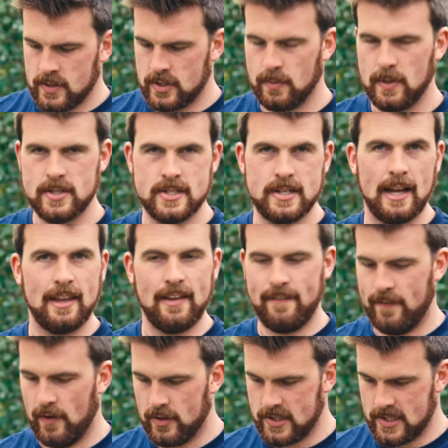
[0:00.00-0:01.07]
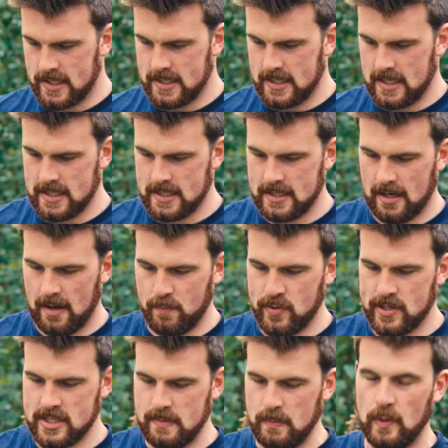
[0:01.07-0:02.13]
So while stacking functions is a
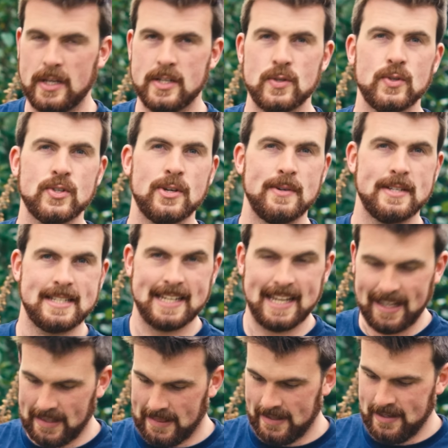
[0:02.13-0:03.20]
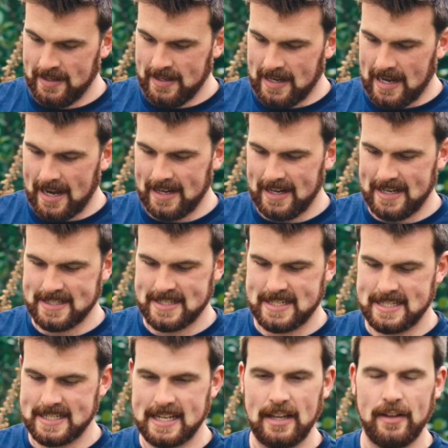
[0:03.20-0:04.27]
principle, it's also a skill, and it is a
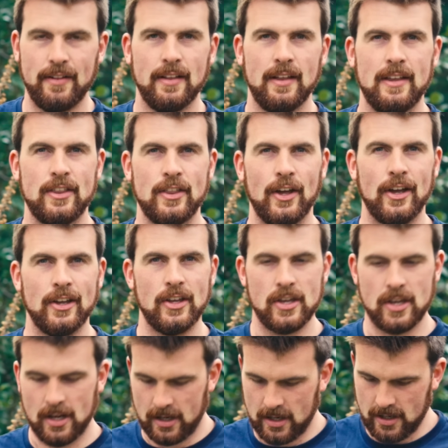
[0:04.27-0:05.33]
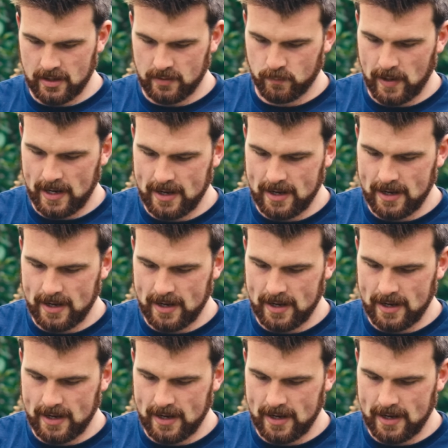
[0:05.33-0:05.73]
skill that you can learn.